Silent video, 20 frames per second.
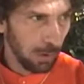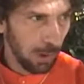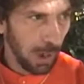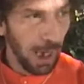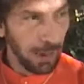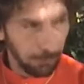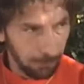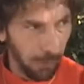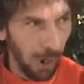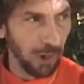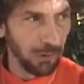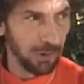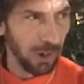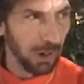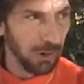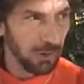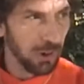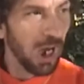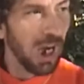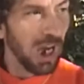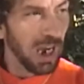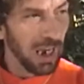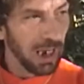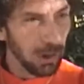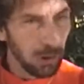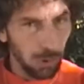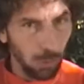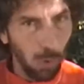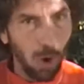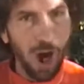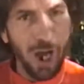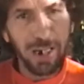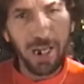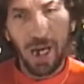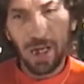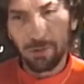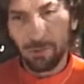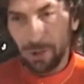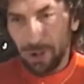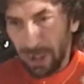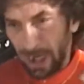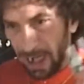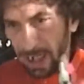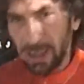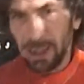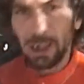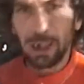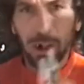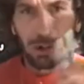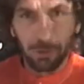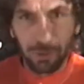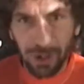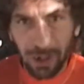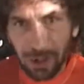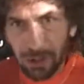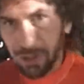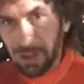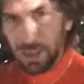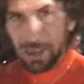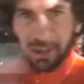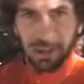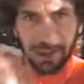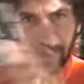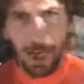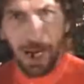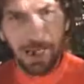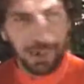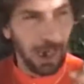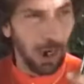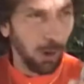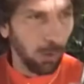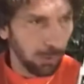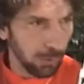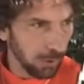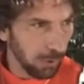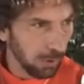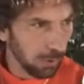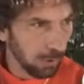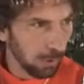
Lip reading: and process is 180 degrees inside out,